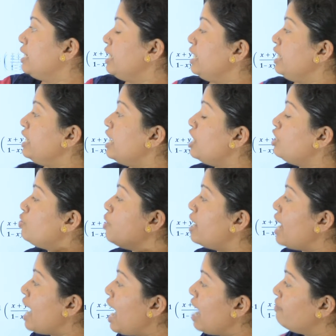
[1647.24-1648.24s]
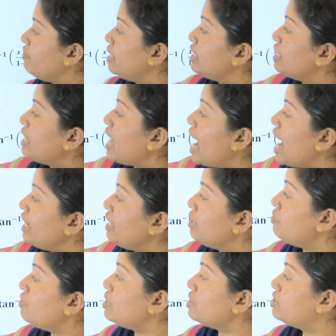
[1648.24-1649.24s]
Here you are having tan
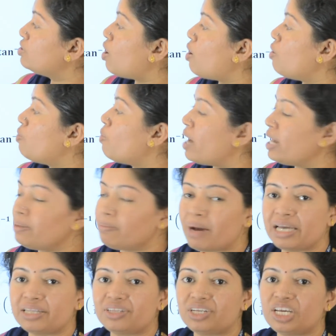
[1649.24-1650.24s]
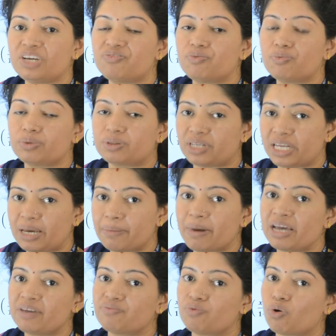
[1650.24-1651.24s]
inverse of 1 by 3
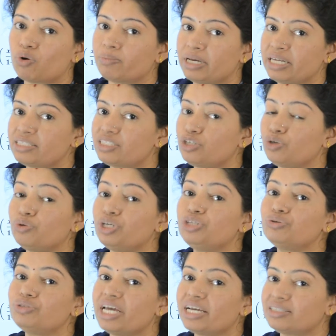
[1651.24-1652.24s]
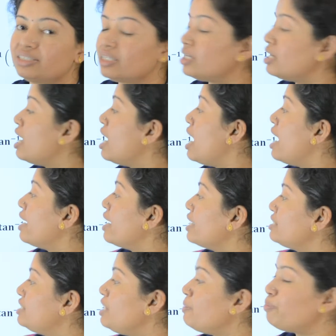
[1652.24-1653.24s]
by 4 means you need to take the
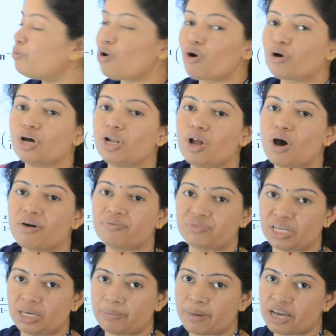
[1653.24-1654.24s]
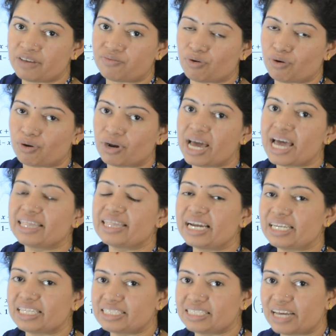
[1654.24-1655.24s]
reciprocal of 3 by 4, that
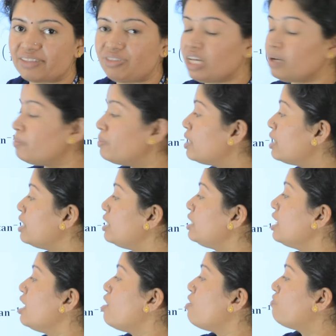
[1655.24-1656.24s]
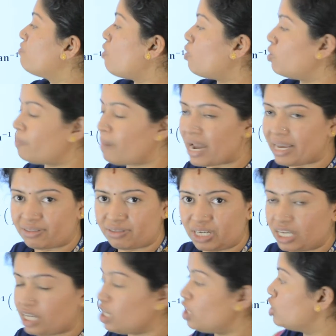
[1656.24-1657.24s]
is nothing but 4 by
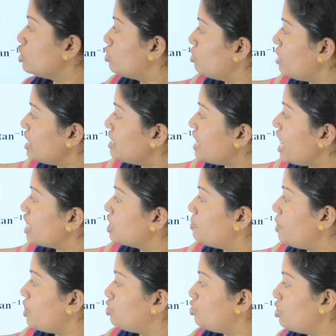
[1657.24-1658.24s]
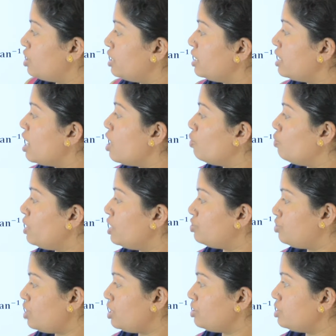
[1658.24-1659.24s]
3. So this expression will
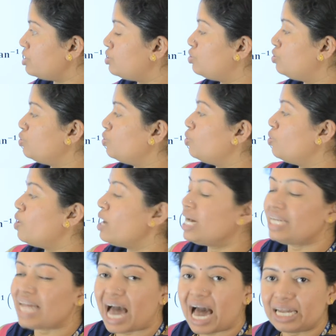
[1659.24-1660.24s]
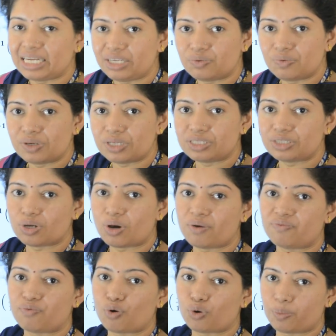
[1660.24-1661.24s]
change us to tan inverse of
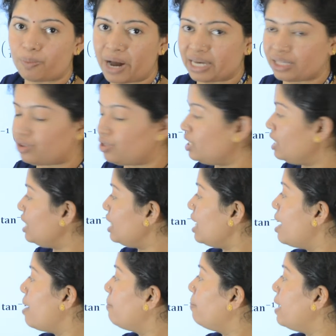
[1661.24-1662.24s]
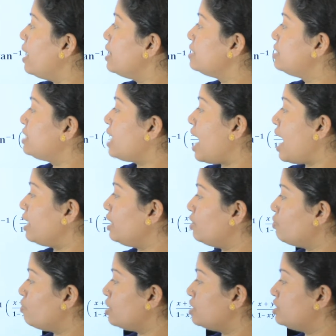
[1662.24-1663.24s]
4 by 3 plus tan
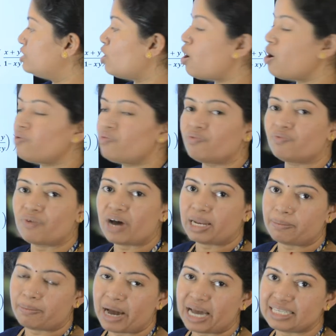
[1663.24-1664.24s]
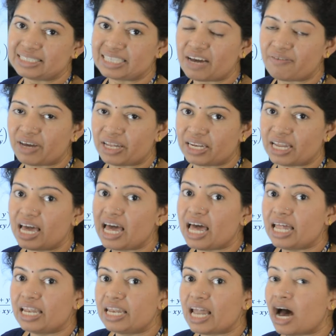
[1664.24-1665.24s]
inverse of 1 by 7.
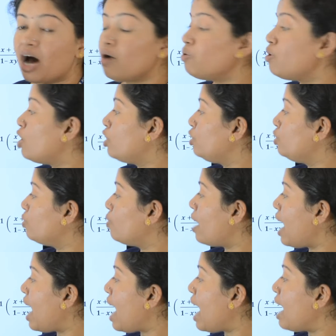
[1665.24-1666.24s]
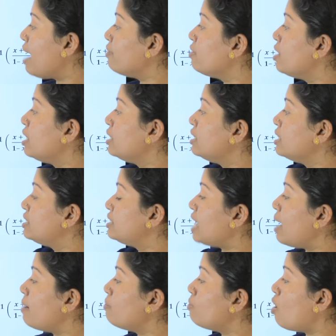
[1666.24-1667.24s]
Now you have the
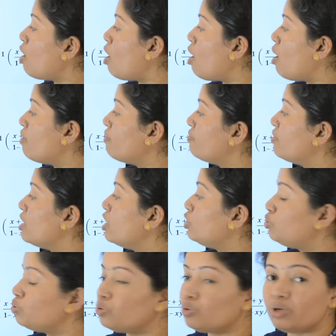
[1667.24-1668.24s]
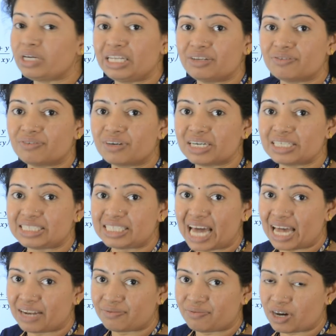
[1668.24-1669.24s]
sum of two inverse
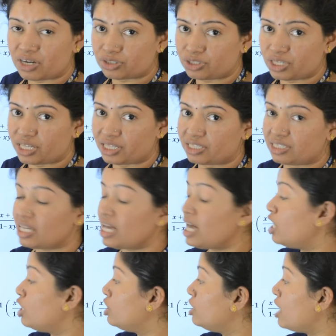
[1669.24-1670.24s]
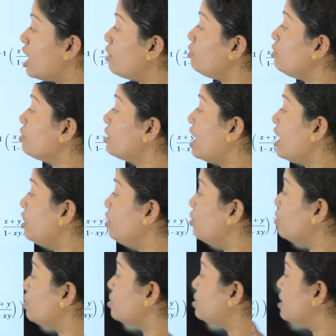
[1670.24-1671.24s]
tan functions. Now you can
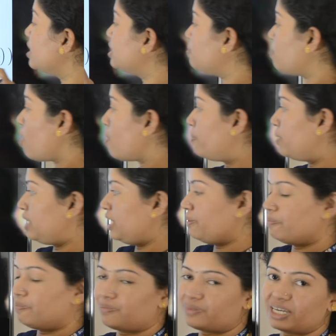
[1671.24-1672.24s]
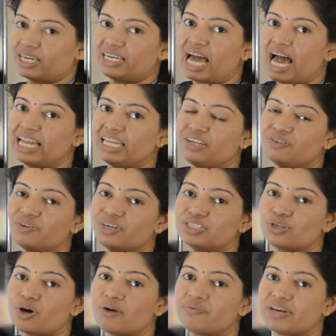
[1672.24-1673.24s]
use this property. Tan inverse
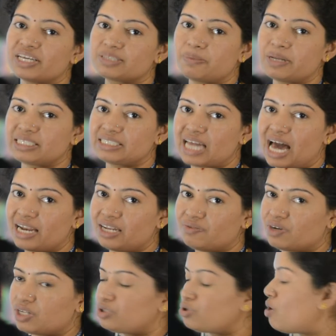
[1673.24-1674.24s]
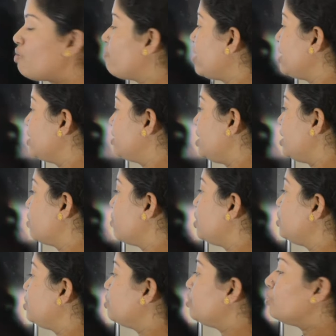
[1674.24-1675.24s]
of x plus tan inverse of y is equal
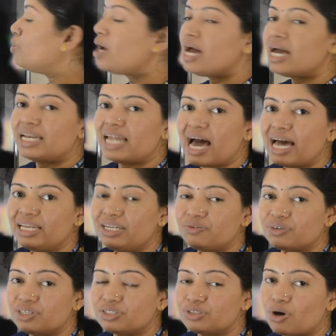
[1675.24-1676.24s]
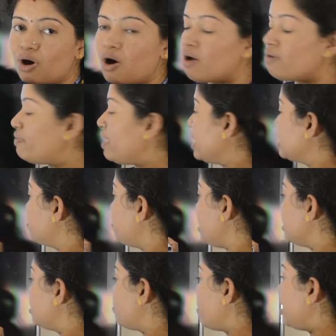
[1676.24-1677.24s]
to tan inverse of x
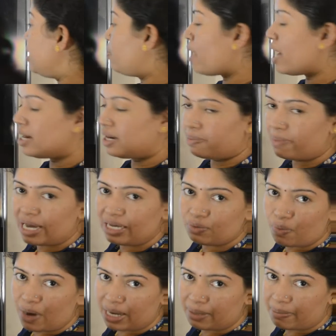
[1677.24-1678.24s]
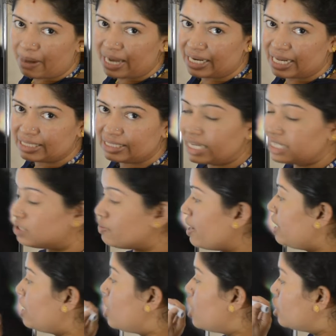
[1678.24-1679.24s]
plus y divided by 1 minus xy.
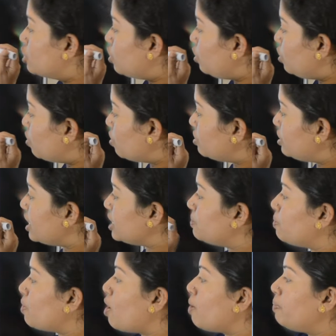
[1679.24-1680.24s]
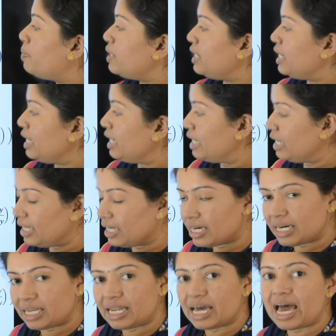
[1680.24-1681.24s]
So use this property
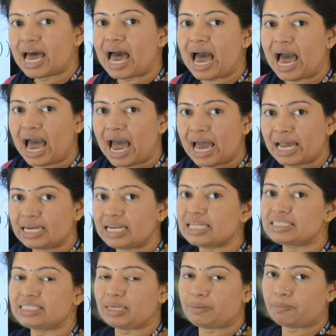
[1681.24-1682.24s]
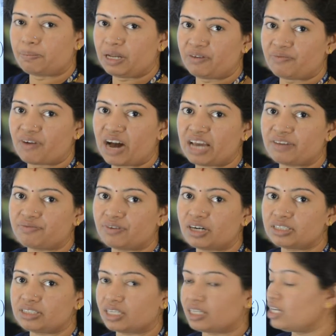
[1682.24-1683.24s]
here and simplify
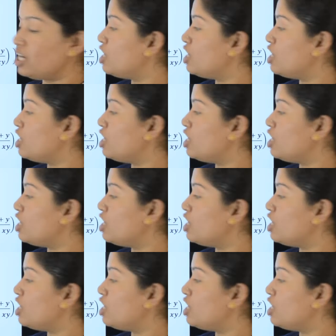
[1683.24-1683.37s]
further.